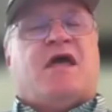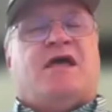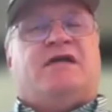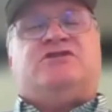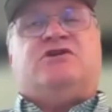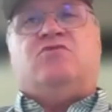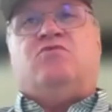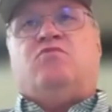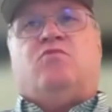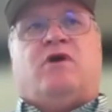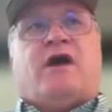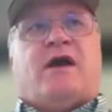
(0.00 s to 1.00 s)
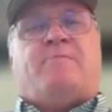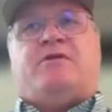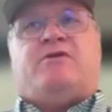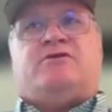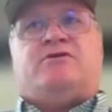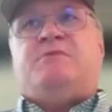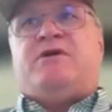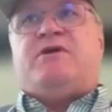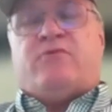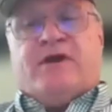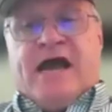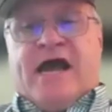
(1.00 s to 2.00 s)
And so what happened, there's been a
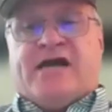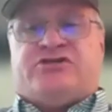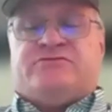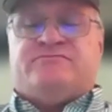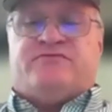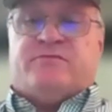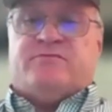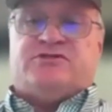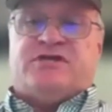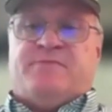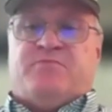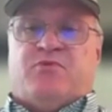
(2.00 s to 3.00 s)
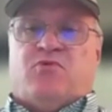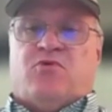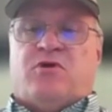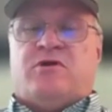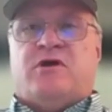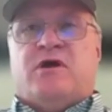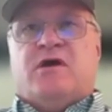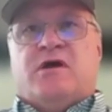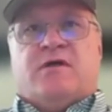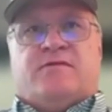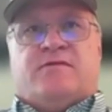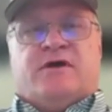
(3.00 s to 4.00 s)
reaction from the state board.
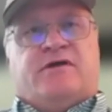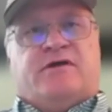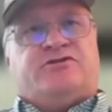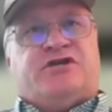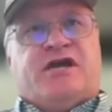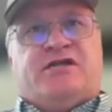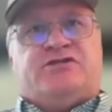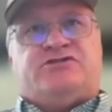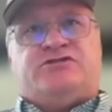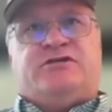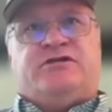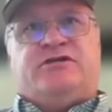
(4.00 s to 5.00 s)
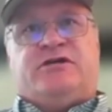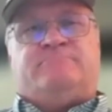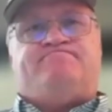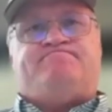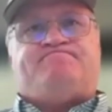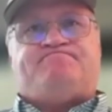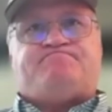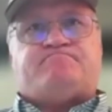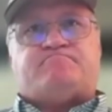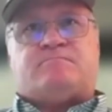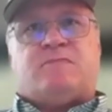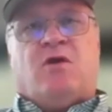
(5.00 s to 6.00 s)
They changed the,
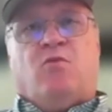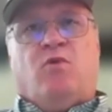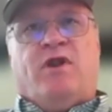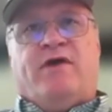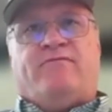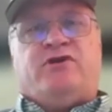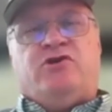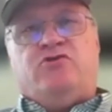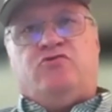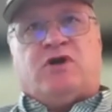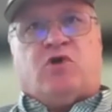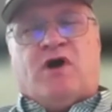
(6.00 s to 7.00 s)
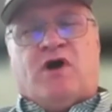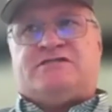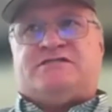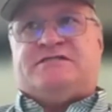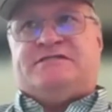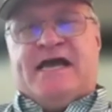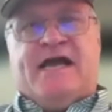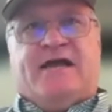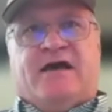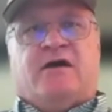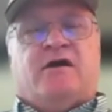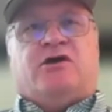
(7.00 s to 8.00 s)
whenever you request
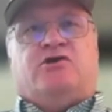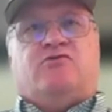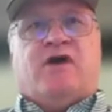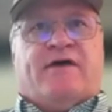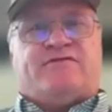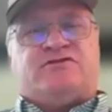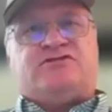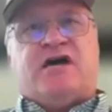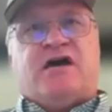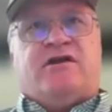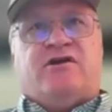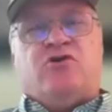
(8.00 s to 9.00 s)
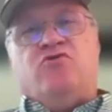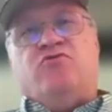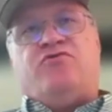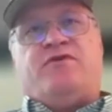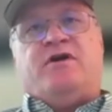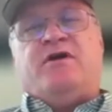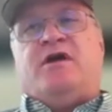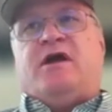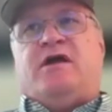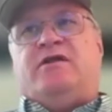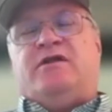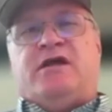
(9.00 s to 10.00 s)
data, you have to sign an oath.
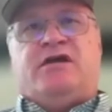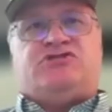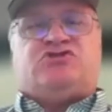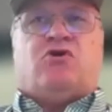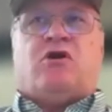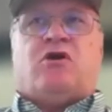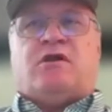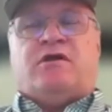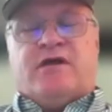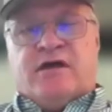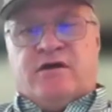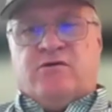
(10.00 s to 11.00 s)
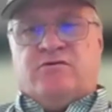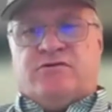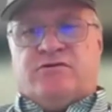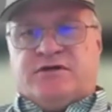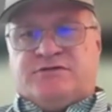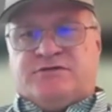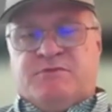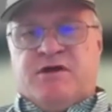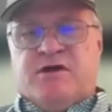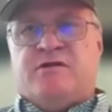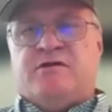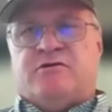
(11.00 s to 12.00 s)
And historically, that oath has
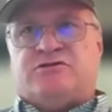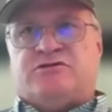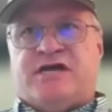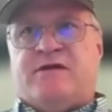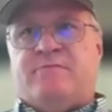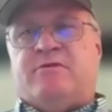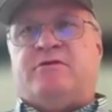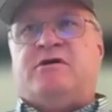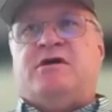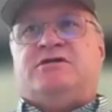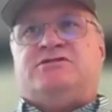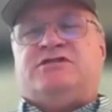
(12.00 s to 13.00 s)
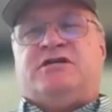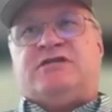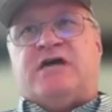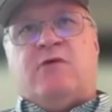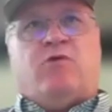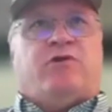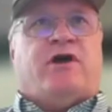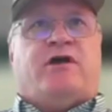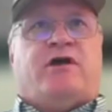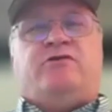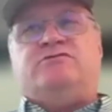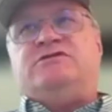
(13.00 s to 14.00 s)
been, or statement says, I will
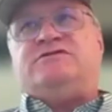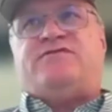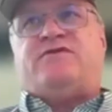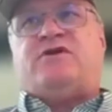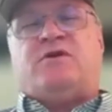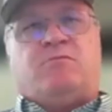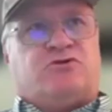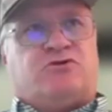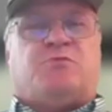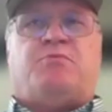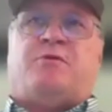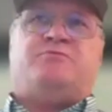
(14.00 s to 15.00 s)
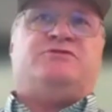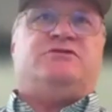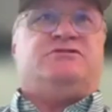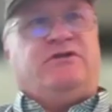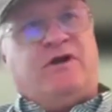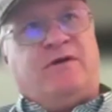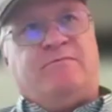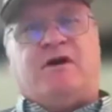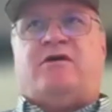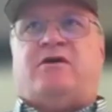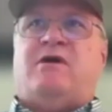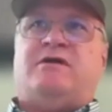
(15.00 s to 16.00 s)
not use this for commercial purposes. You know, I'm not
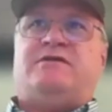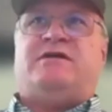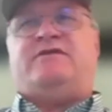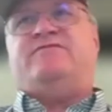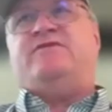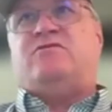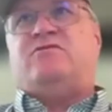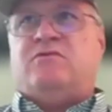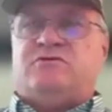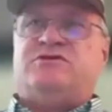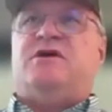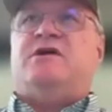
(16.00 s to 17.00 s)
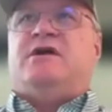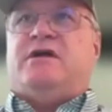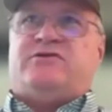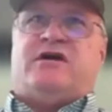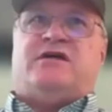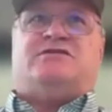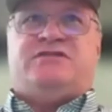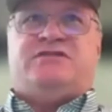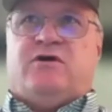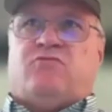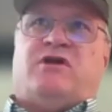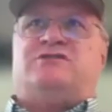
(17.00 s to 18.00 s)
going to go out and take the voter rolls and try to
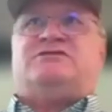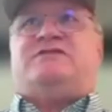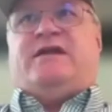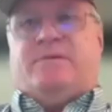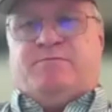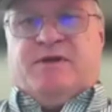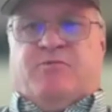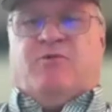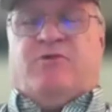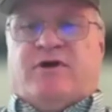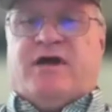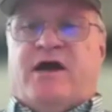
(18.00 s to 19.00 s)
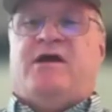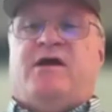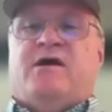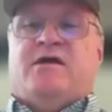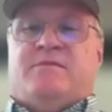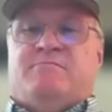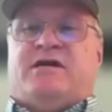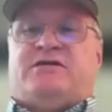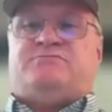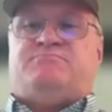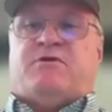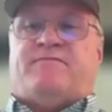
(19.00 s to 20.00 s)
sell real estate to people. Okay.
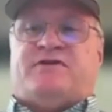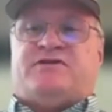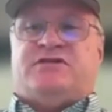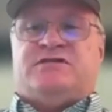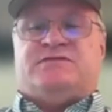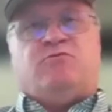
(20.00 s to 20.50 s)
Makes perfect sense.